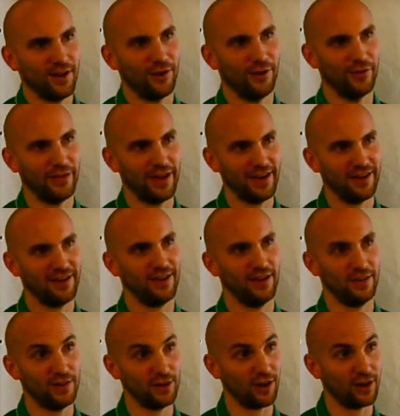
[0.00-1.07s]
on there.
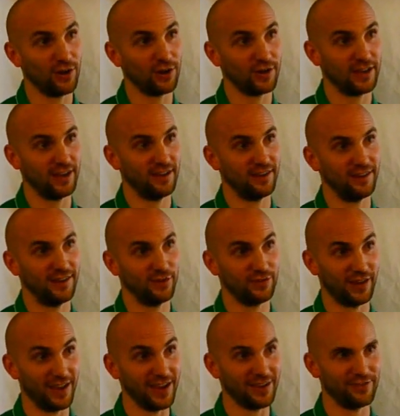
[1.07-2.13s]
And then you unlock it, and I
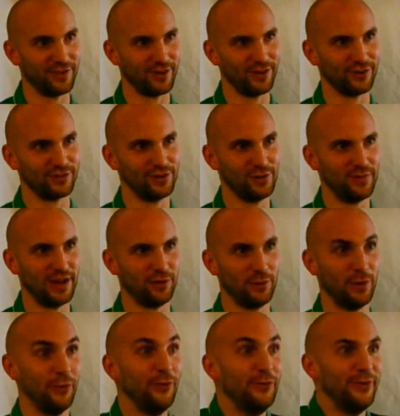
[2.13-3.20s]
say, hey, you unlocked a new
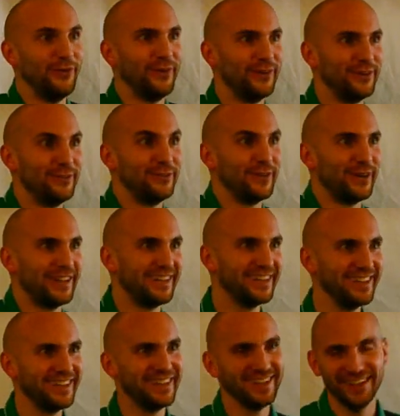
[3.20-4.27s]
pedal, new tool.
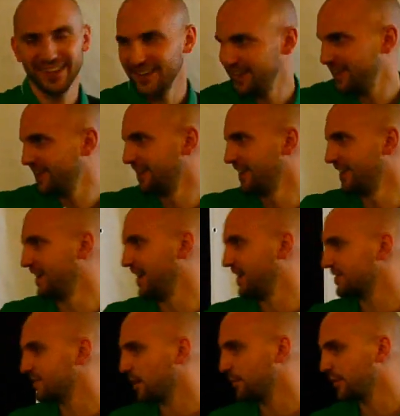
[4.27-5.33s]

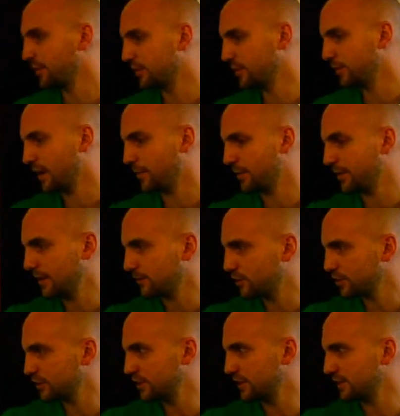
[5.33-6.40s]
And start building them up. And then of
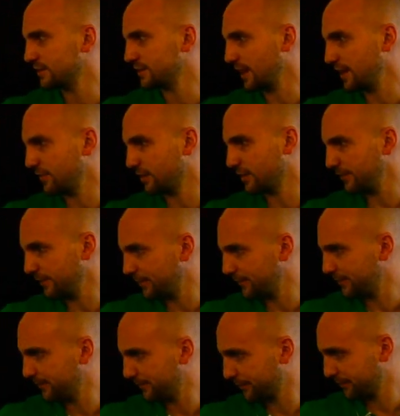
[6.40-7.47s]
course you can save them,
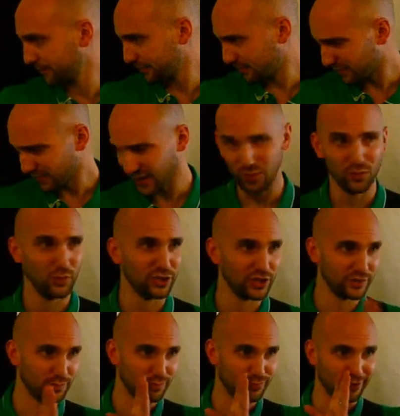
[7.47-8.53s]
which
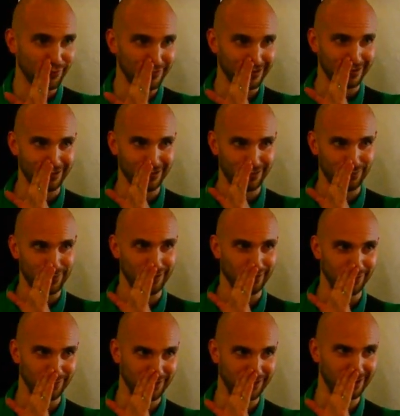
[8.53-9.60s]
is broken in this
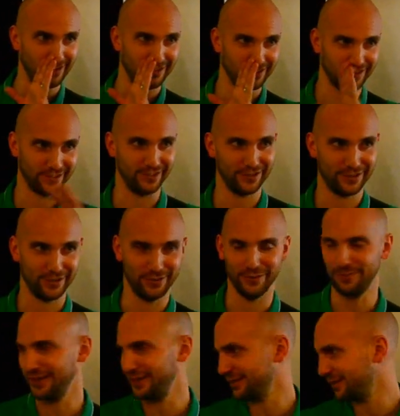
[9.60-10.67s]
build, but at least I can show
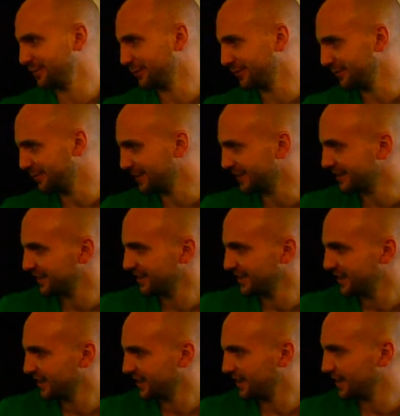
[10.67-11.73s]
the bits that we
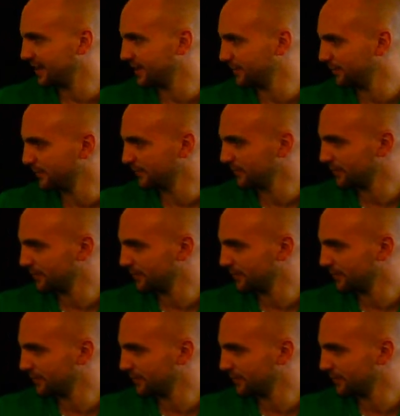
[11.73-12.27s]
work.